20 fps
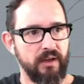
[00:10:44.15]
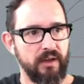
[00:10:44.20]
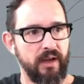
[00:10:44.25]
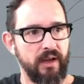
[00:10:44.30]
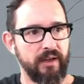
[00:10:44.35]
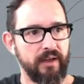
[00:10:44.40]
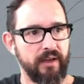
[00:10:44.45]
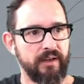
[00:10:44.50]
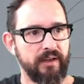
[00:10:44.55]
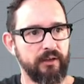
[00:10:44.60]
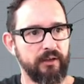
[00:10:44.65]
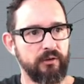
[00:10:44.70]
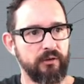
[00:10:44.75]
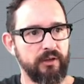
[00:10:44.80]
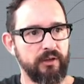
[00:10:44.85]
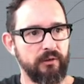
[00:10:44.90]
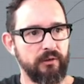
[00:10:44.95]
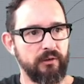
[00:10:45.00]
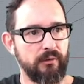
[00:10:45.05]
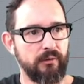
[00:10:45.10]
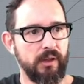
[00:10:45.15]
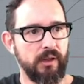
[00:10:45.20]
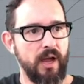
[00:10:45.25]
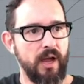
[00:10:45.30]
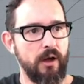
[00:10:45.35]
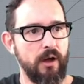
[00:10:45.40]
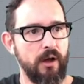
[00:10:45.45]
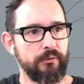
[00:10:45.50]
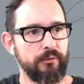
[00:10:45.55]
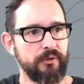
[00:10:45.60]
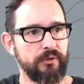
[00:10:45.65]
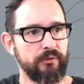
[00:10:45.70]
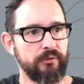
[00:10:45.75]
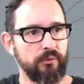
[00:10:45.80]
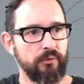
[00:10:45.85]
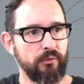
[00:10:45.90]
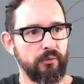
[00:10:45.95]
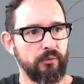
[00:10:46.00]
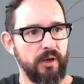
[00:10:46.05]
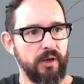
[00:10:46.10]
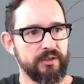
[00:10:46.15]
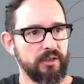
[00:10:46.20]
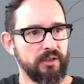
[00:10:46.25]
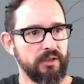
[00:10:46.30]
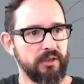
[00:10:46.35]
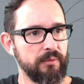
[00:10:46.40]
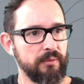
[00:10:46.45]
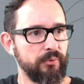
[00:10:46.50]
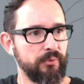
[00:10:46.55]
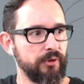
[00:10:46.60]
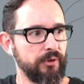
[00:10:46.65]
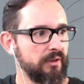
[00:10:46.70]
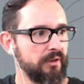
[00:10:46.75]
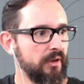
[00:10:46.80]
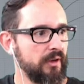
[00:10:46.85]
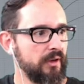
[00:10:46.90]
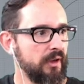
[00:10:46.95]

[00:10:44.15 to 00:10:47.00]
and then you'll allow it to actually put it.